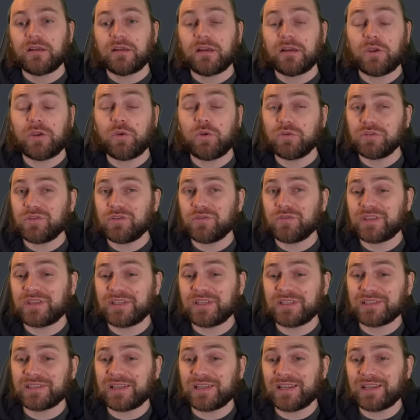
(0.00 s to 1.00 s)
And also
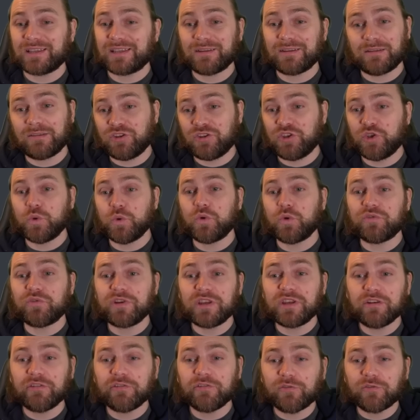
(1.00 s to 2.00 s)
things like new
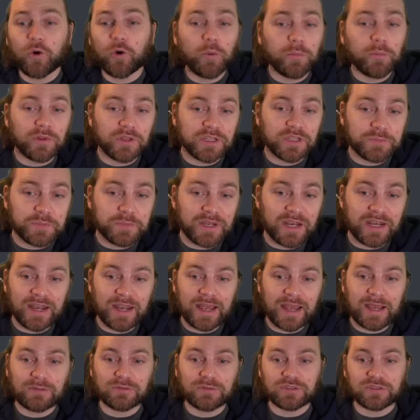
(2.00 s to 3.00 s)
arena formula has been
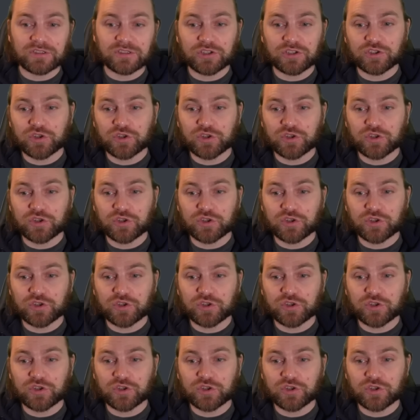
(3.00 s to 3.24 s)
announced.